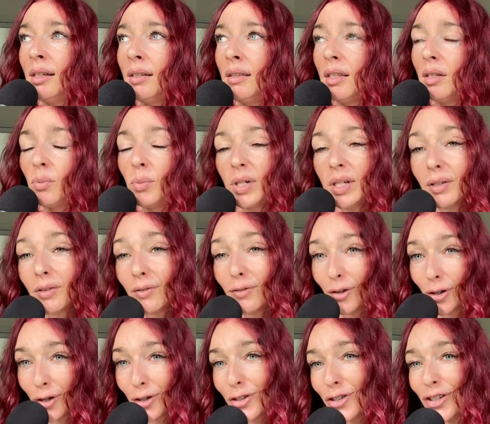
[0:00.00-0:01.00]
the real
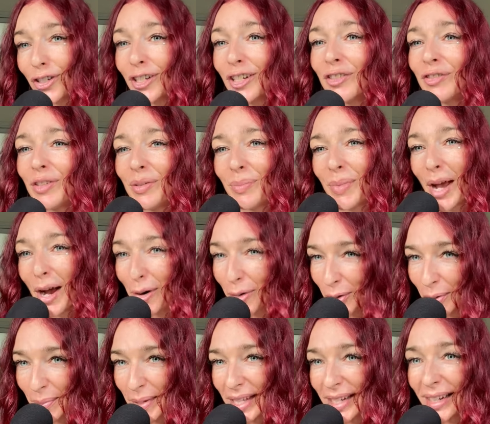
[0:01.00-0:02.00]
version of
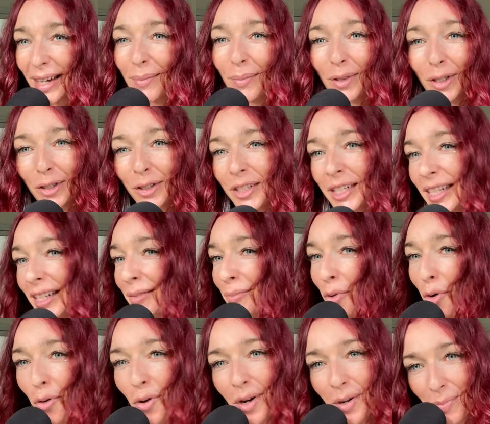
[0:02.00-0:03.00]
empowerment I'm learning
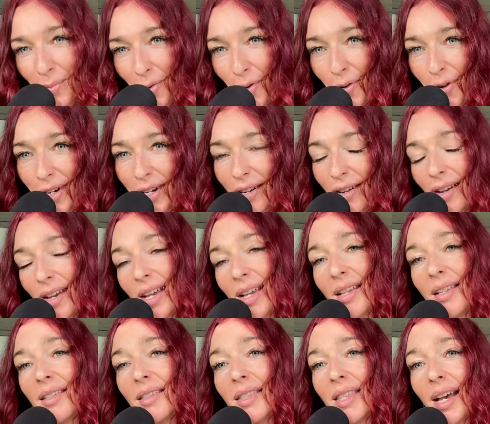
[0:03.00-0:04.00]
more and more
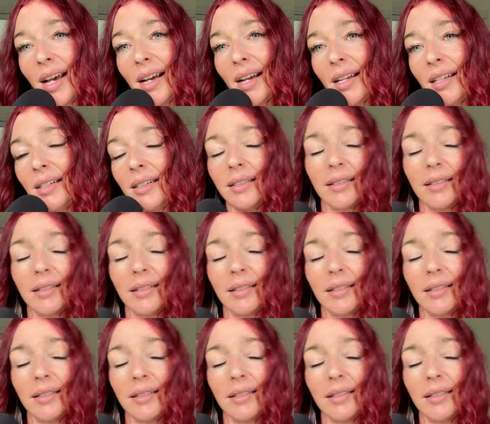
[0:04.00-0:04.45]
is that